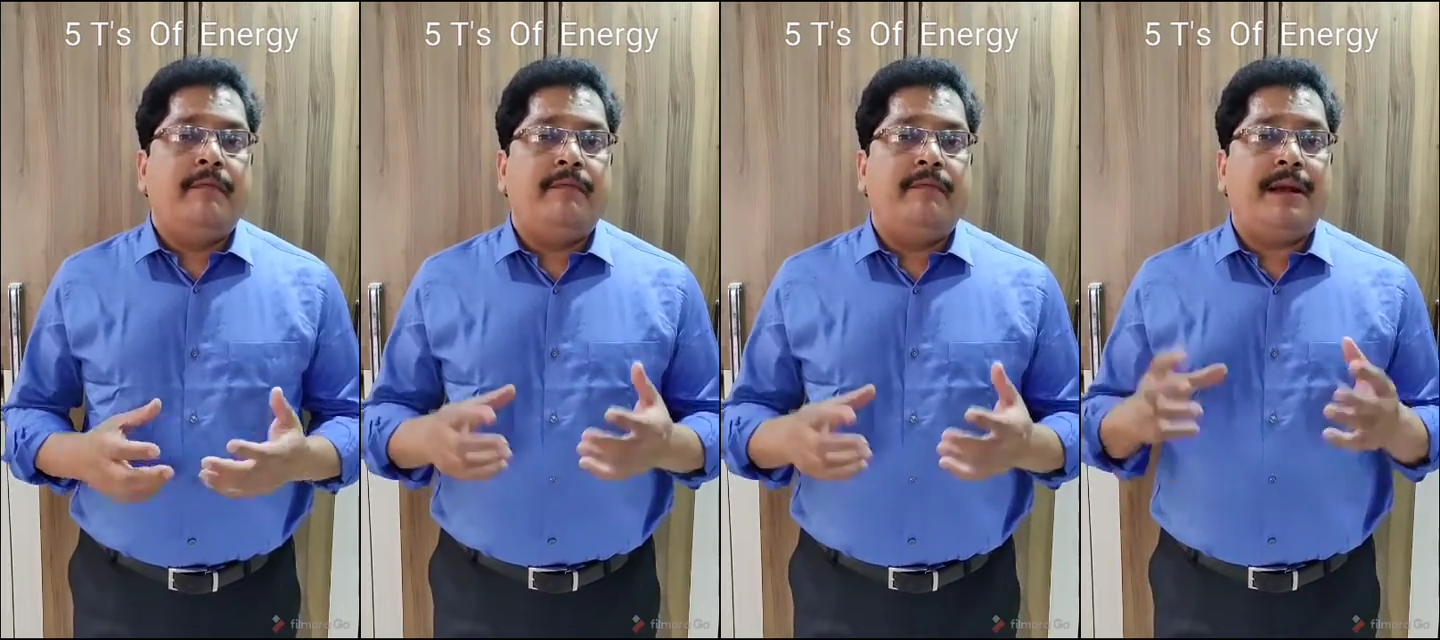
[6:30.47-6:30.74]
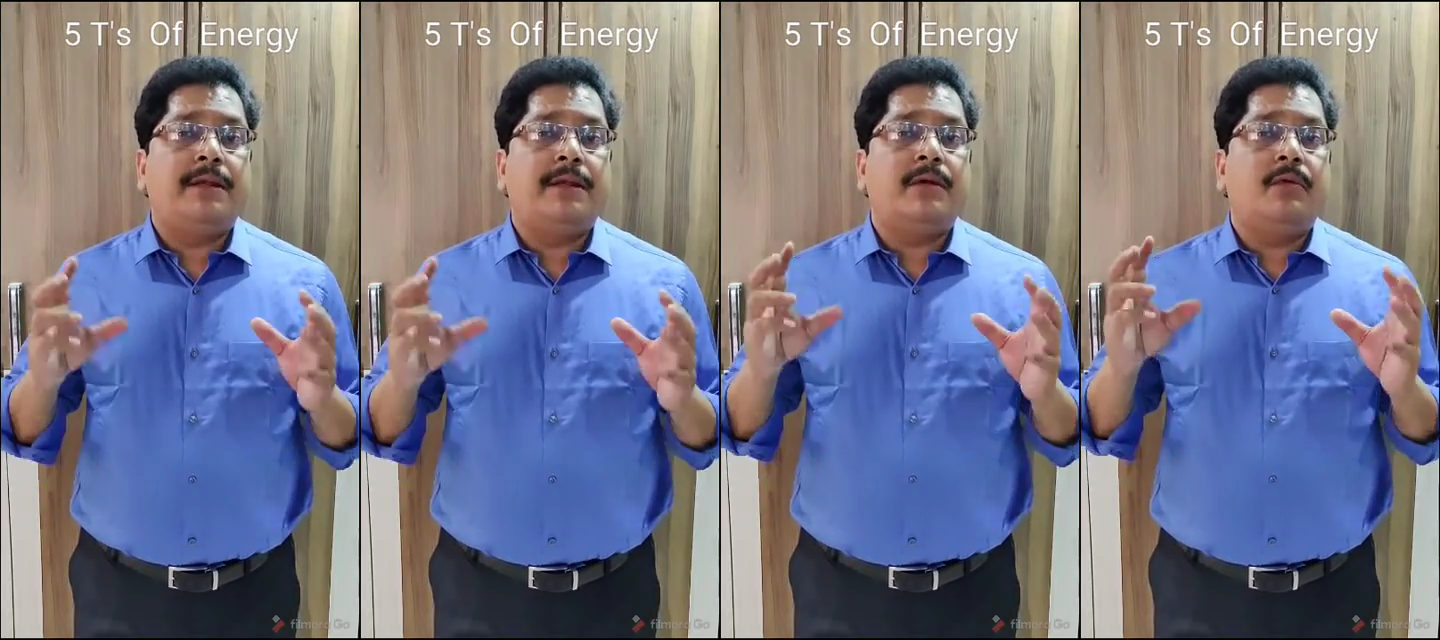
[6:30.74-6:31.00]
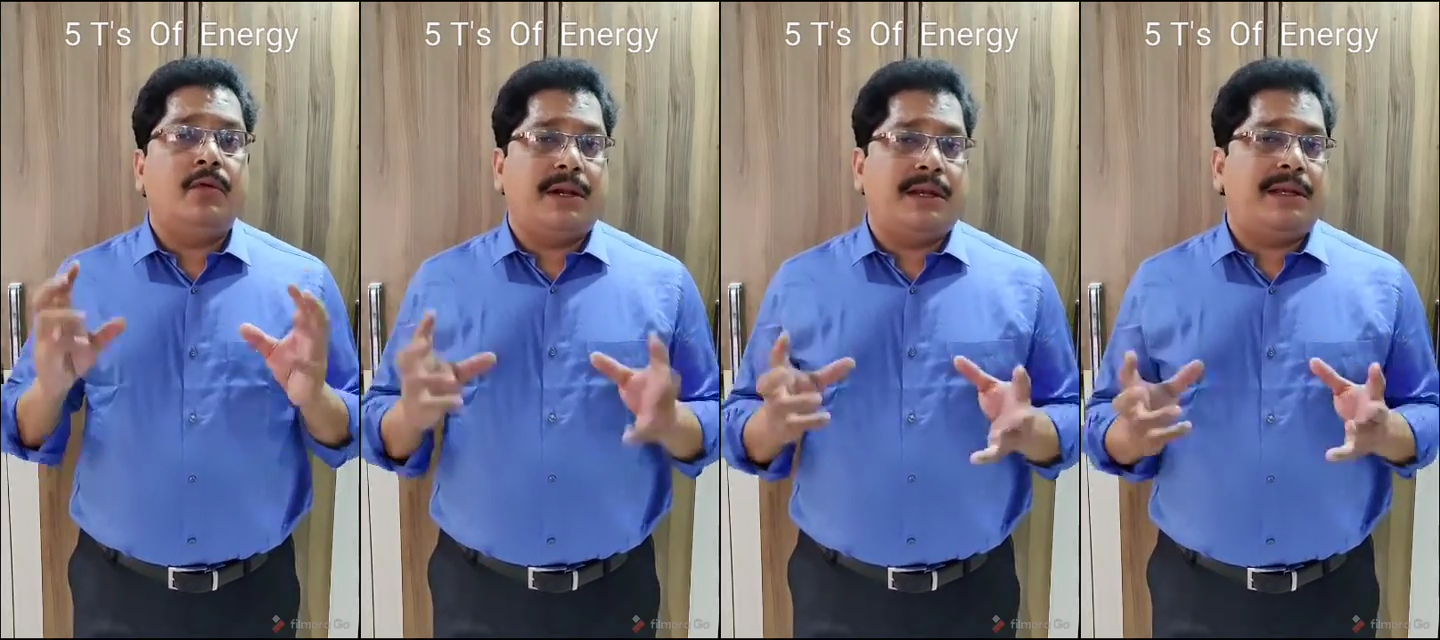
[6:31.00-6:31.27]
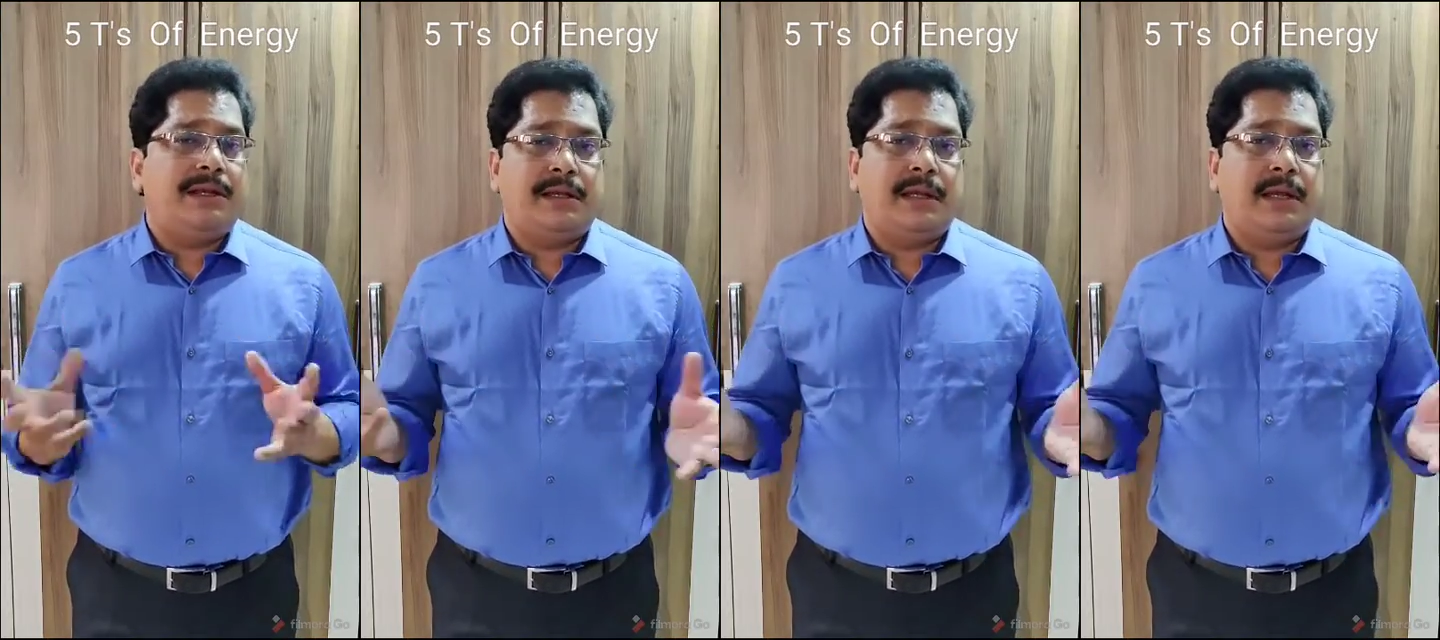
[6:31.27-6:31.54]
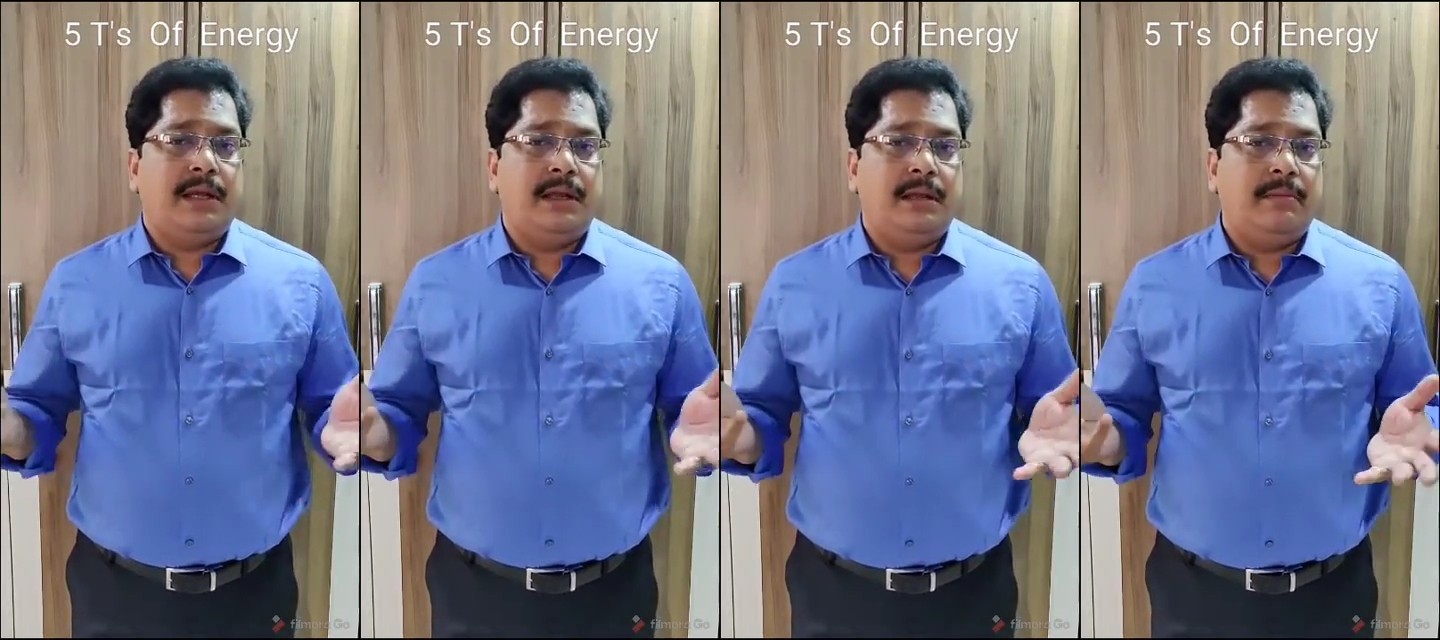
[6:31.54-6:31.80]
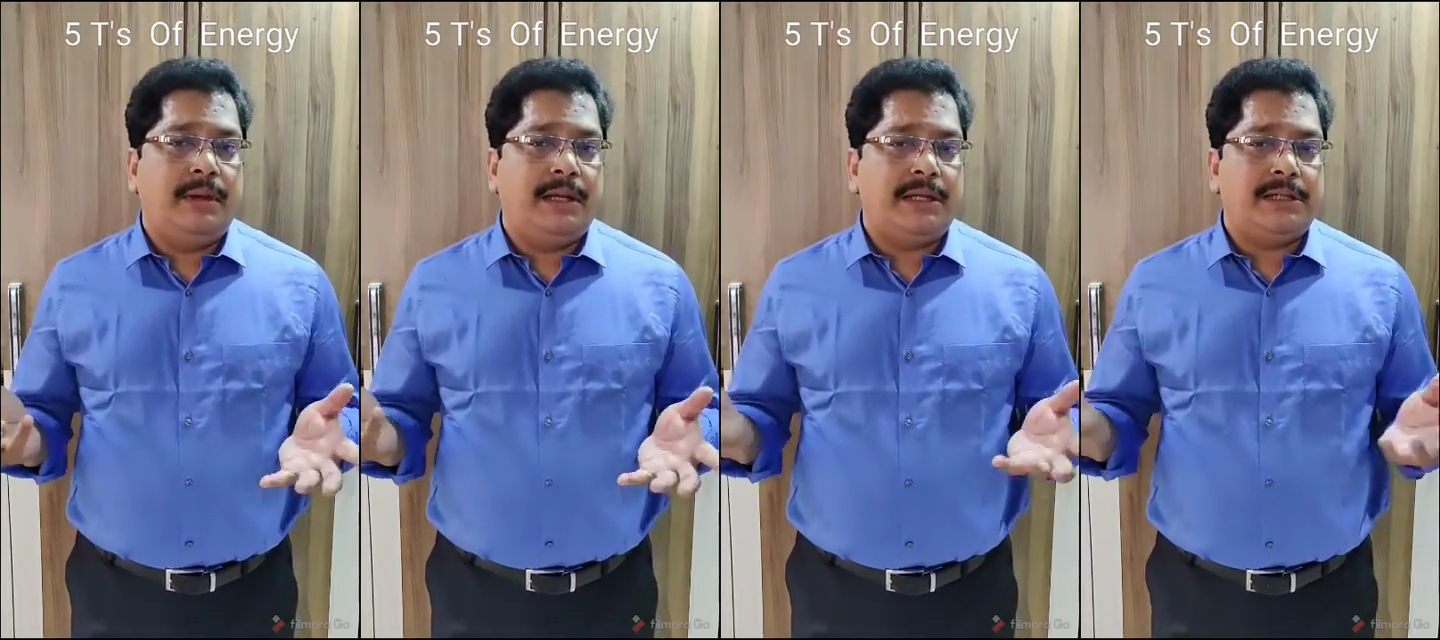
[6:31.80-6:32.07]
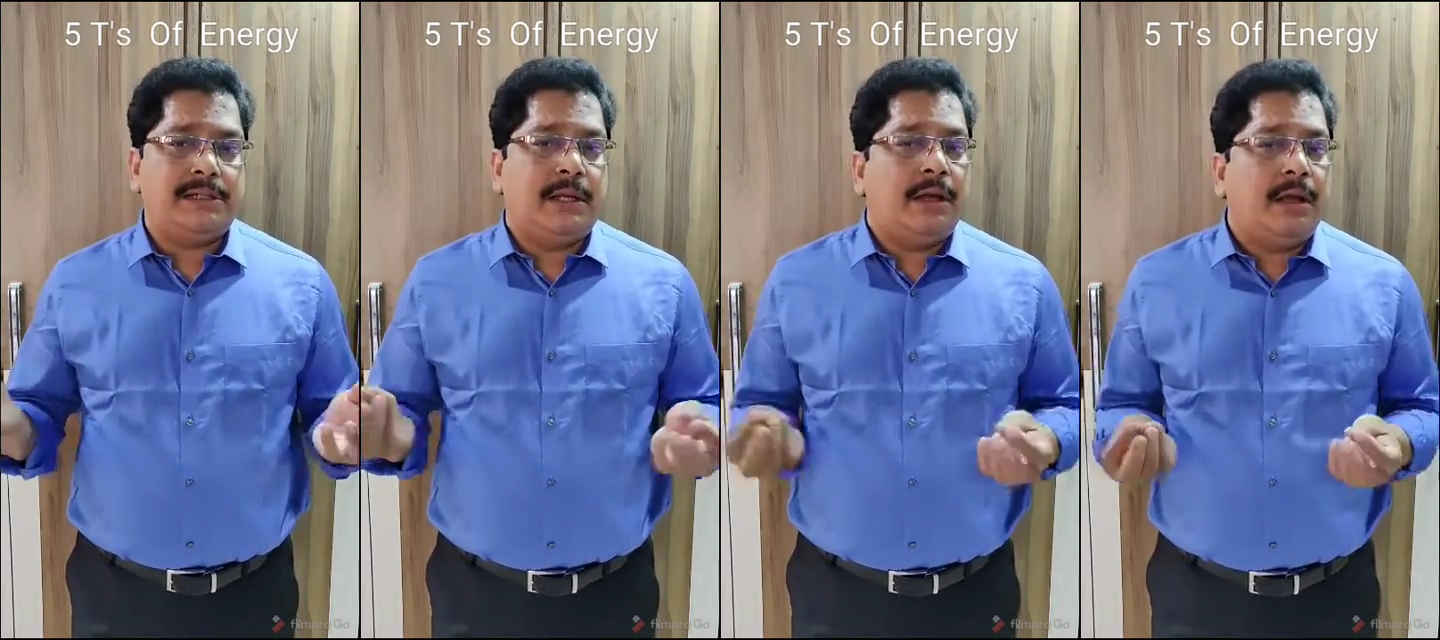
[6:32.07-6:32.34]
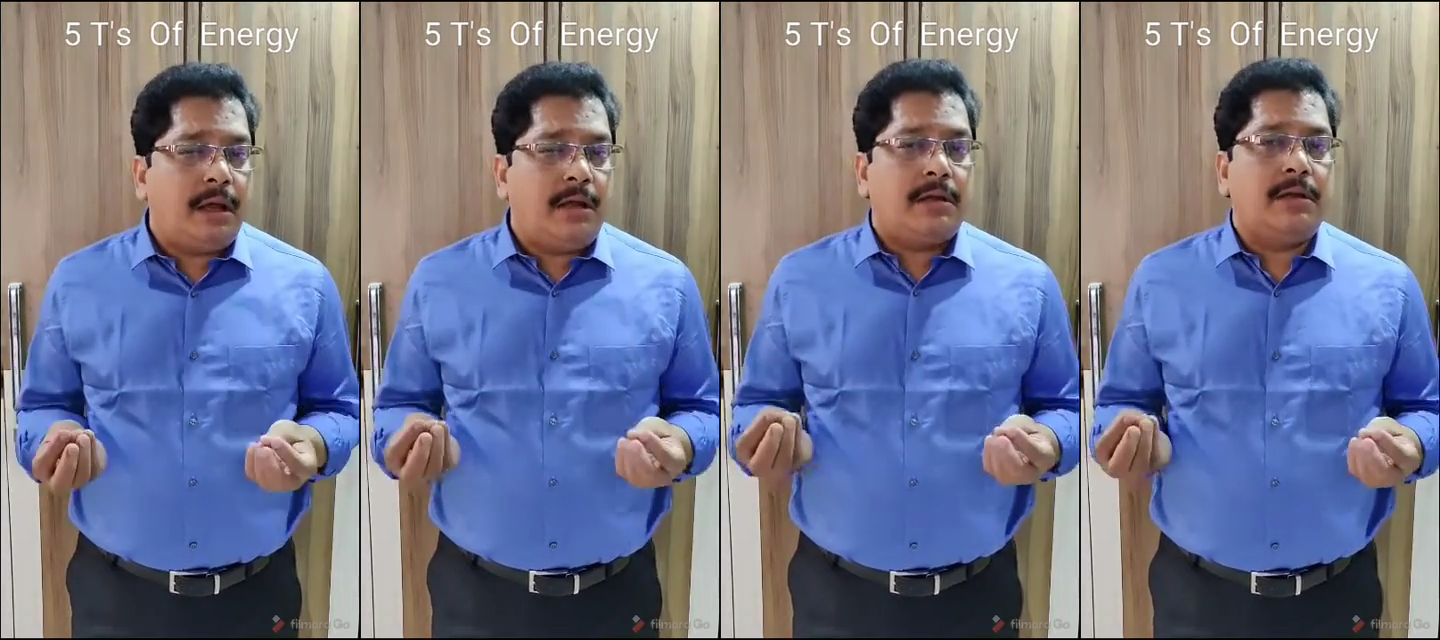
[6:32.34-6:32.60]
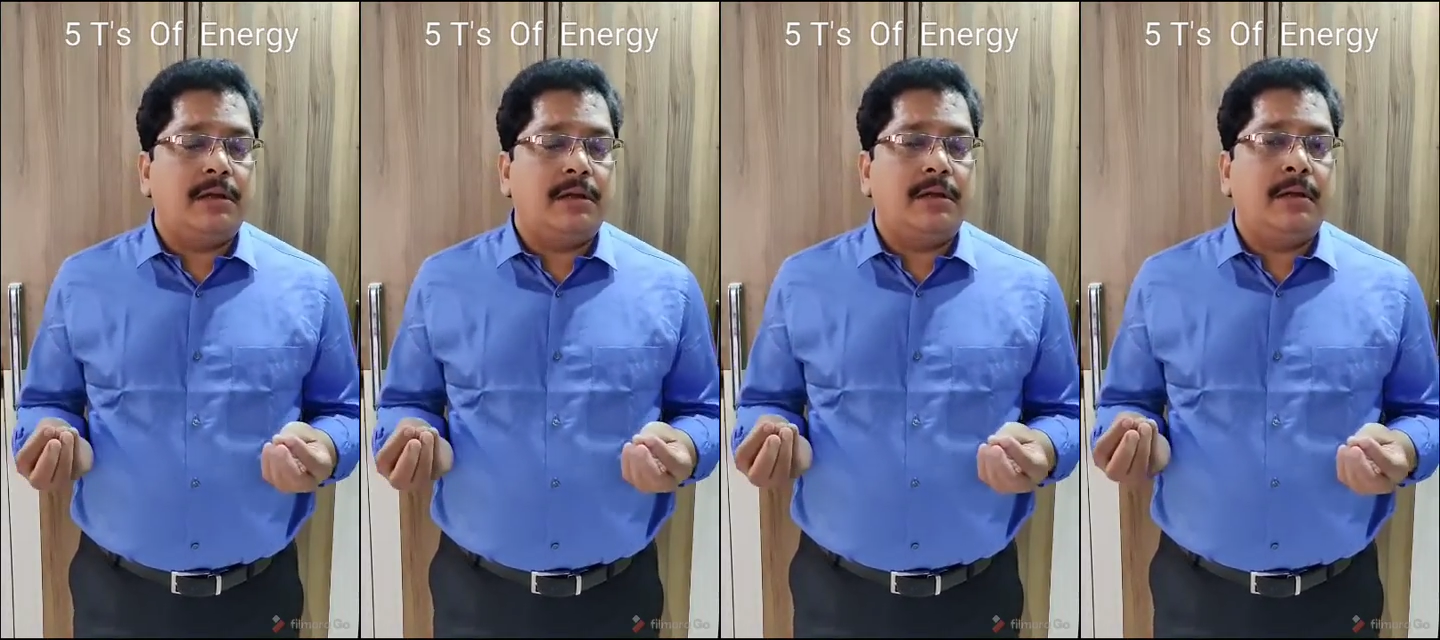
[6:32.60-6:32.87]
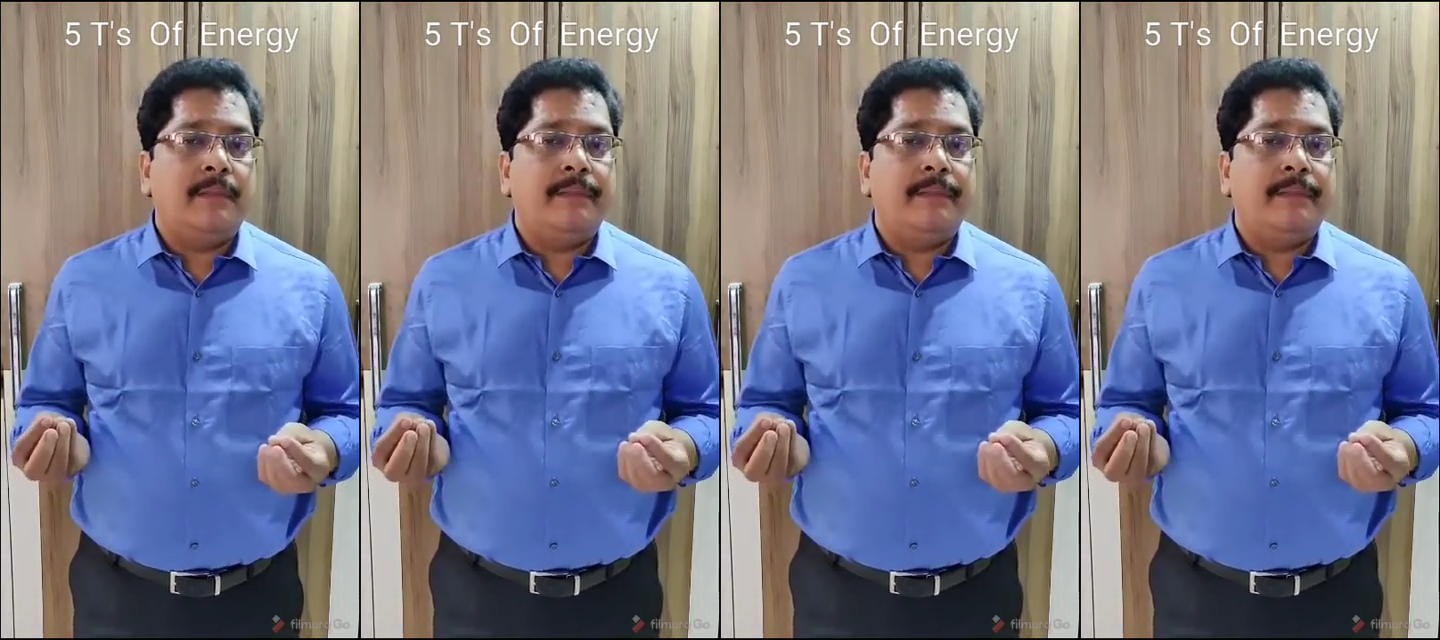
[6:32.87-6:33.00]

But what matters a lot